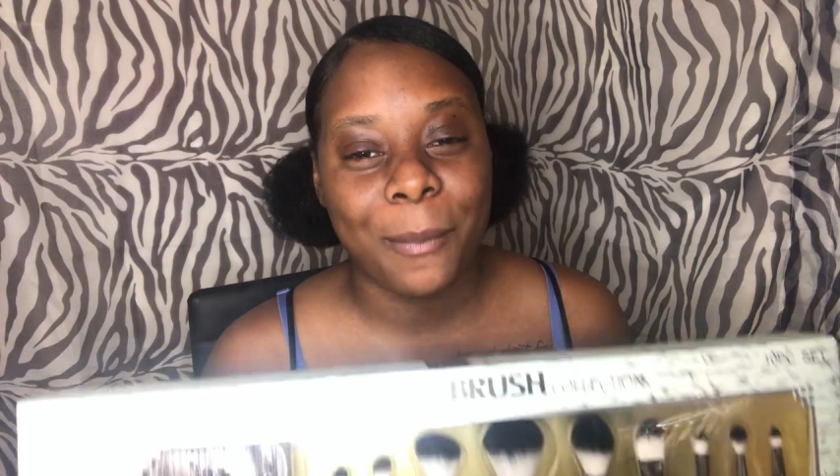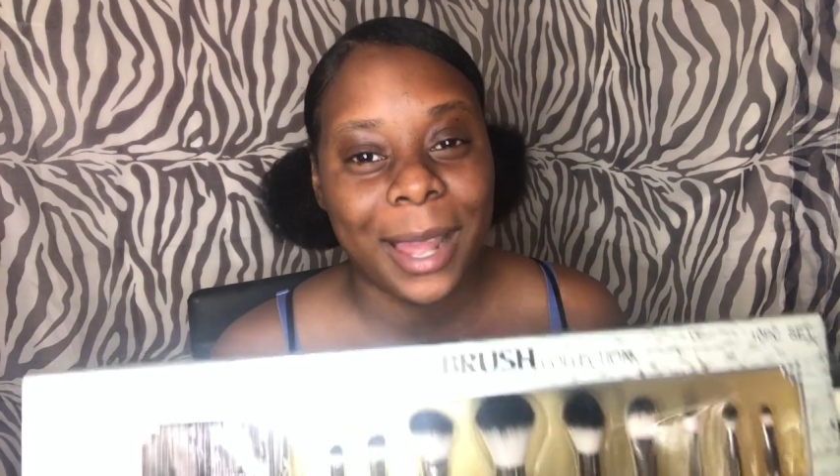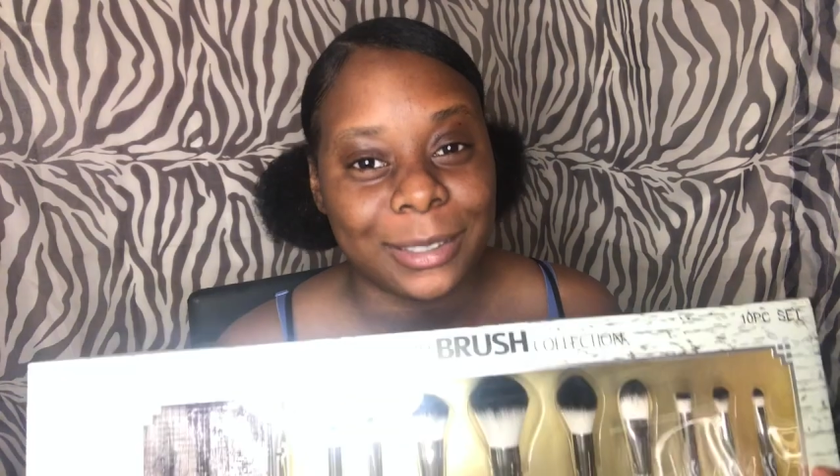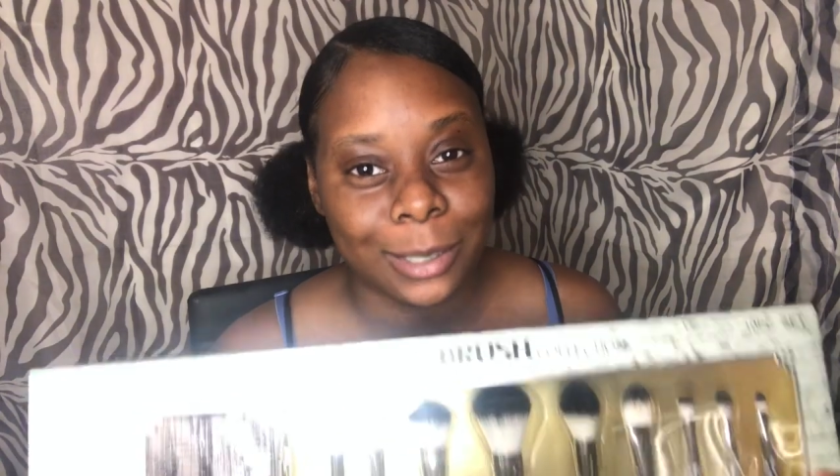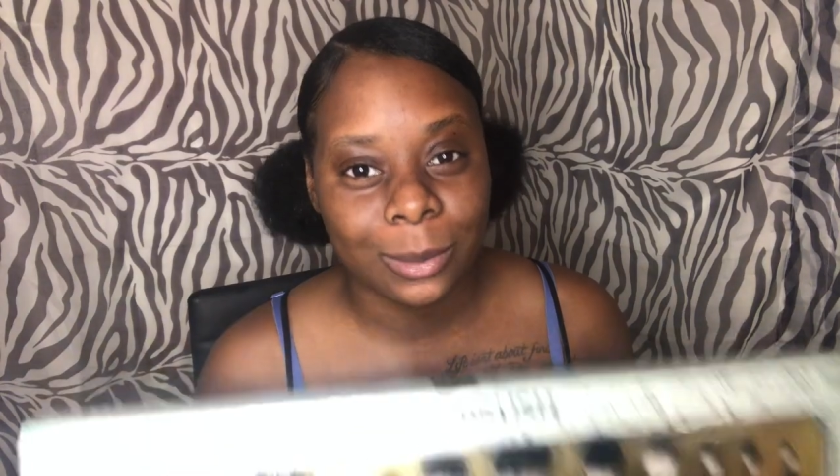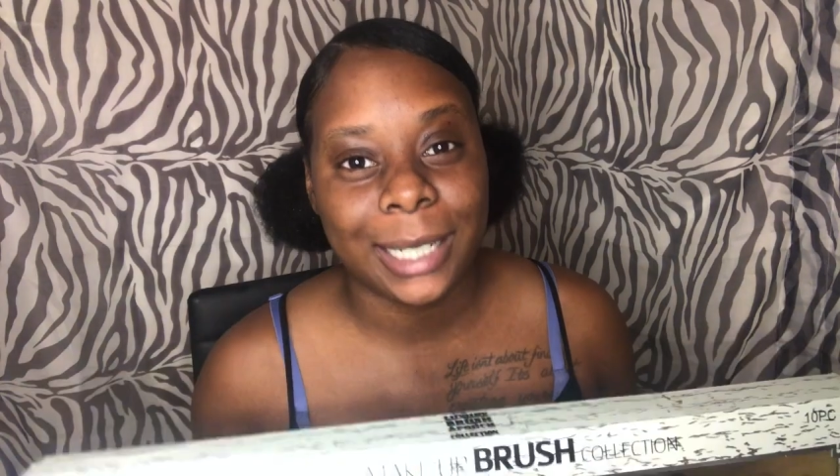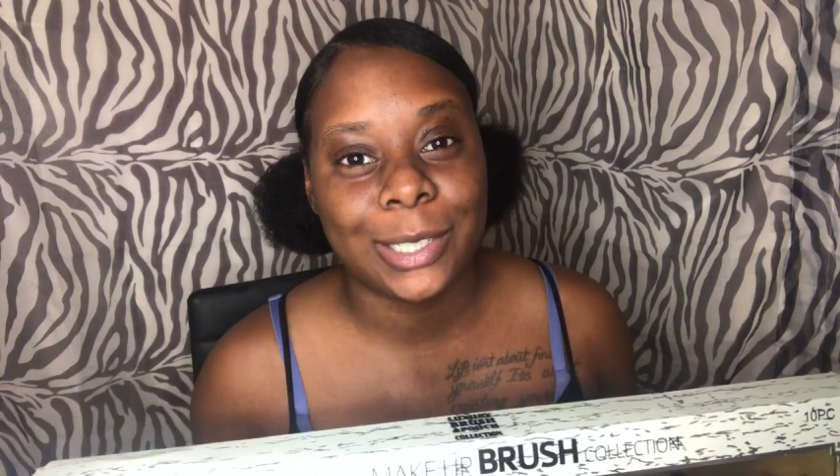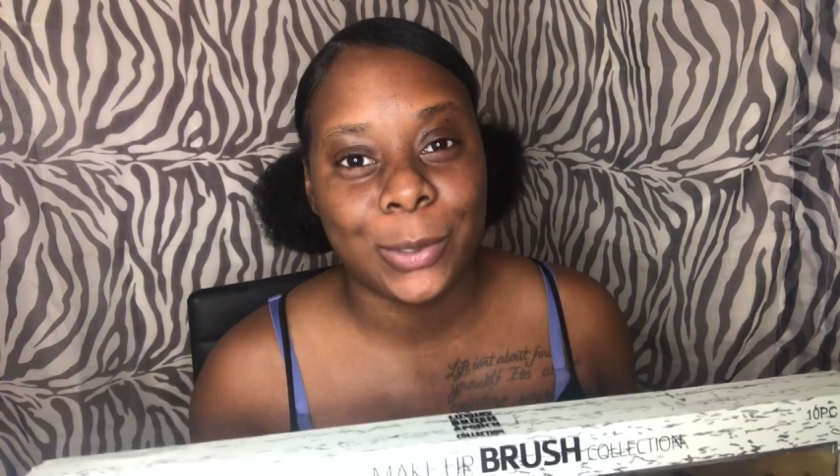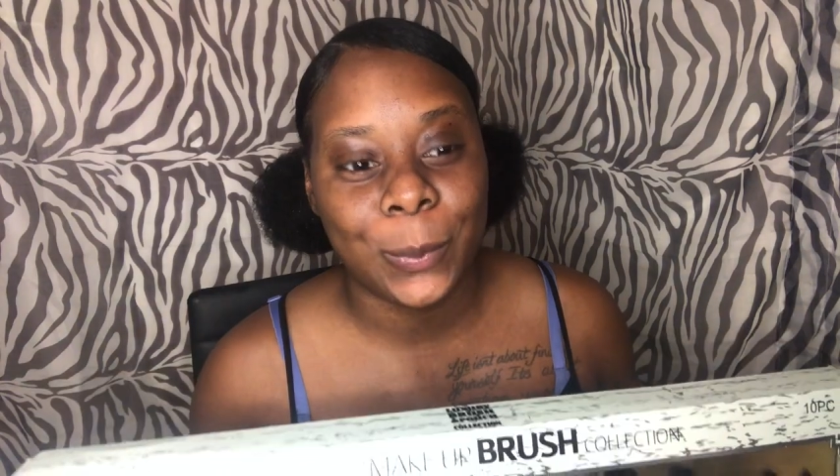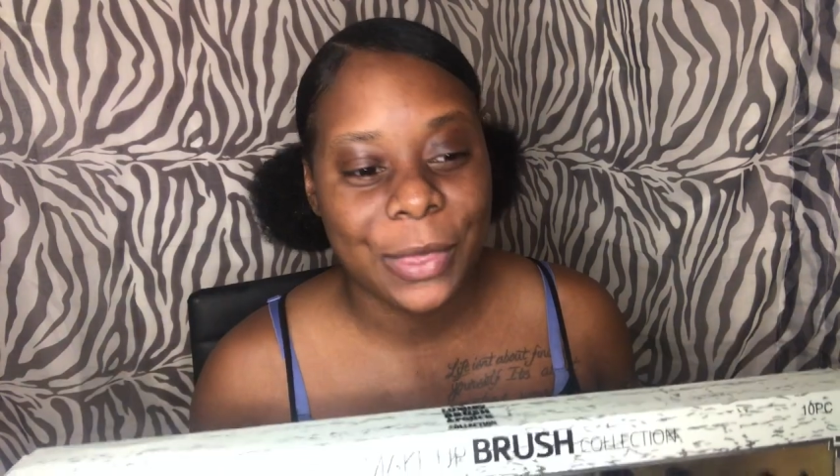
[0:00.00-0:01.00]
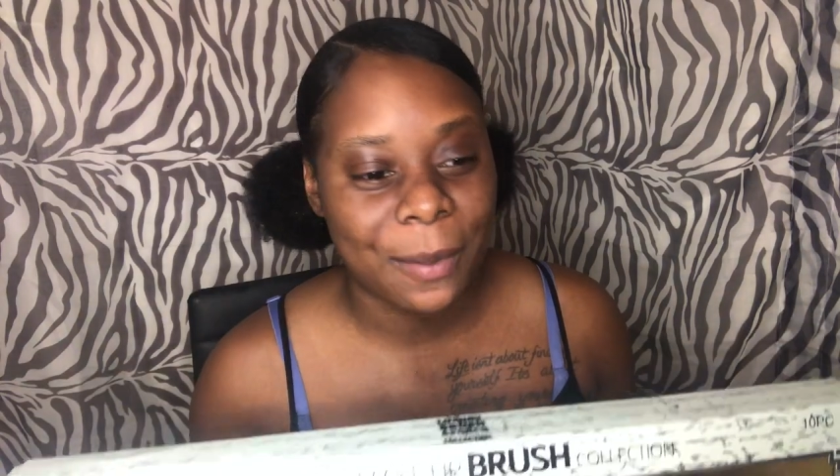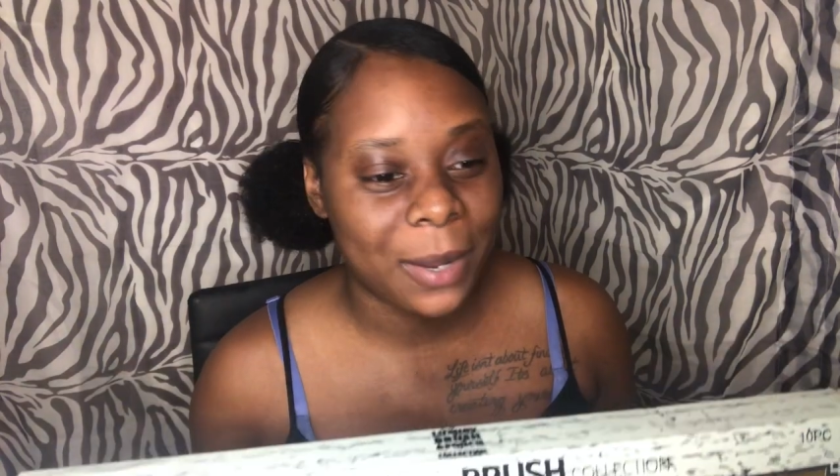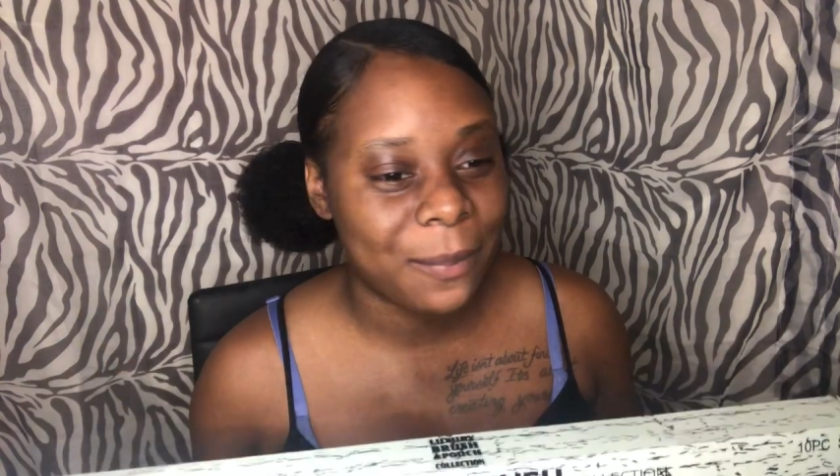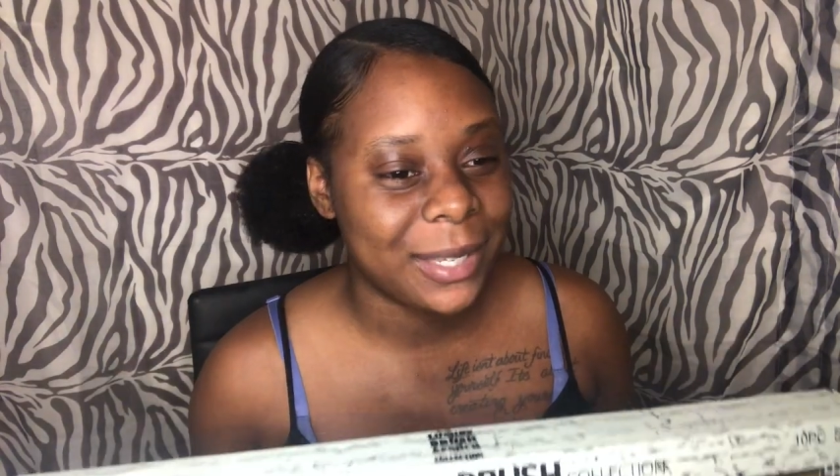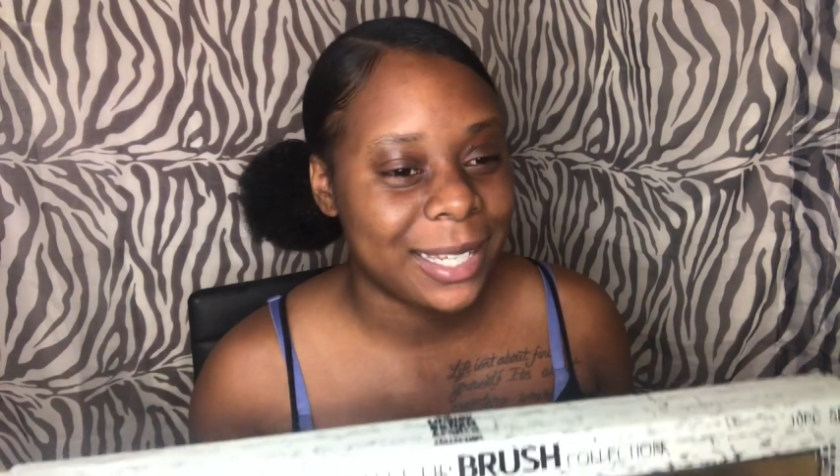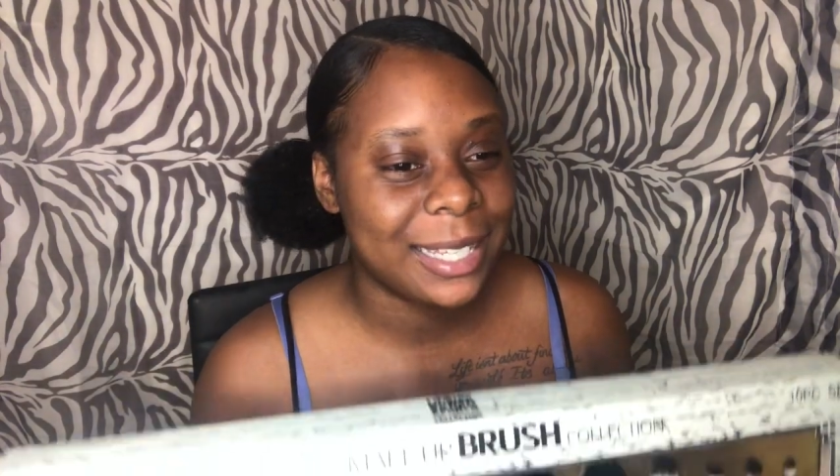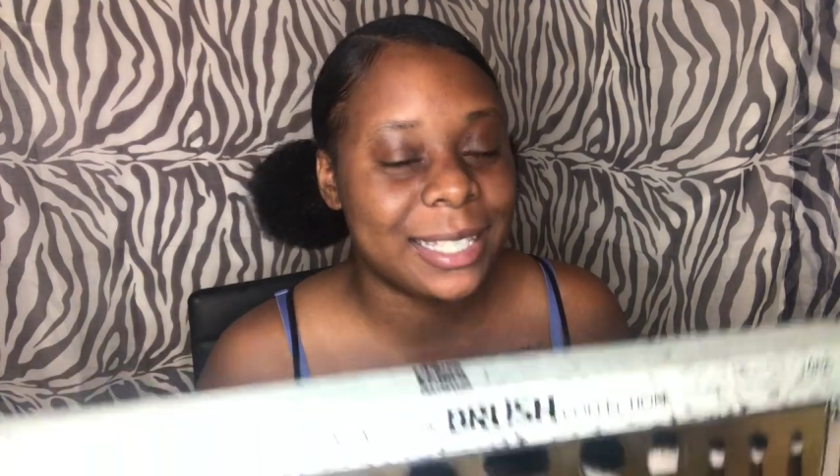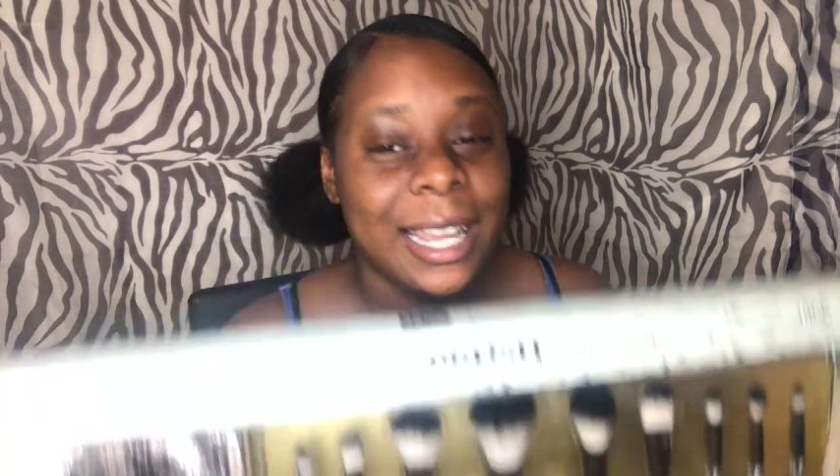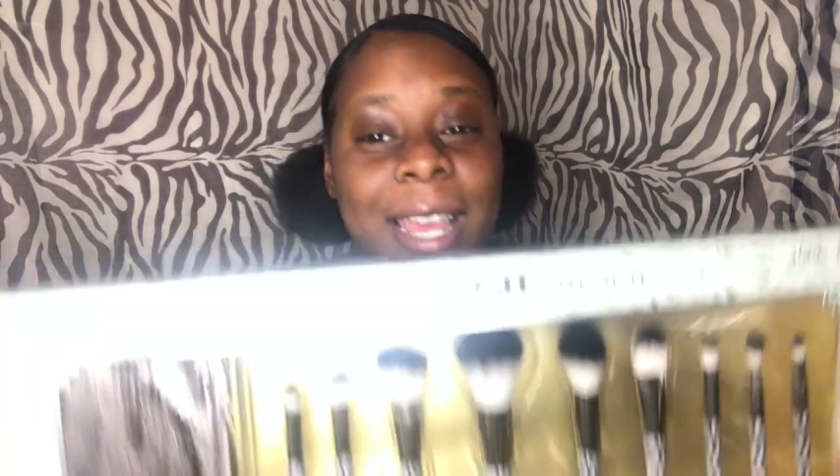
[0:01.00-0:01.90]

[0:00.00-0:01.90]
I don't like to open them up because